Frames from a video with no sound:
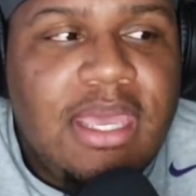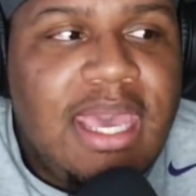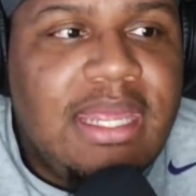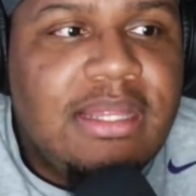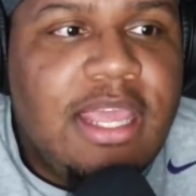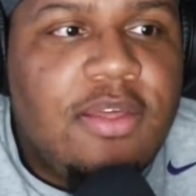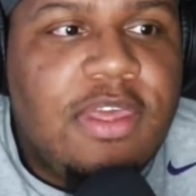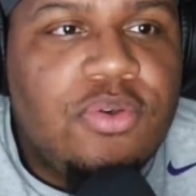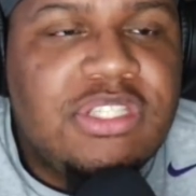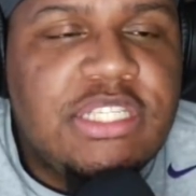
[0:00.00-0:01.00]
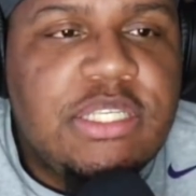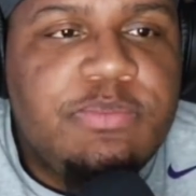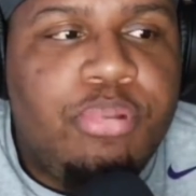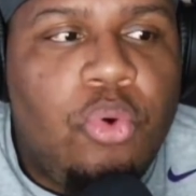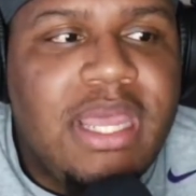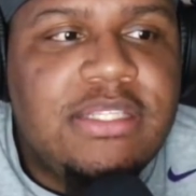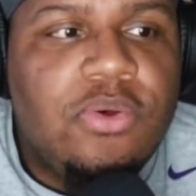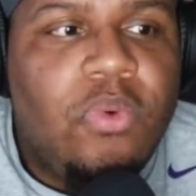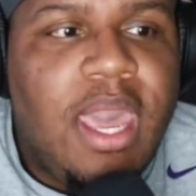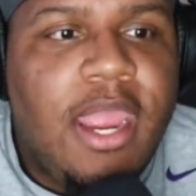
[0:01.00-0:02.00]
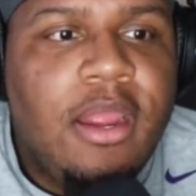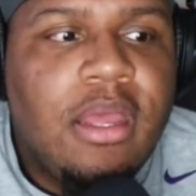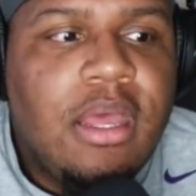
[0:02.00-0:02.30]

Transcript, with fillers: And th- there was just this point to where,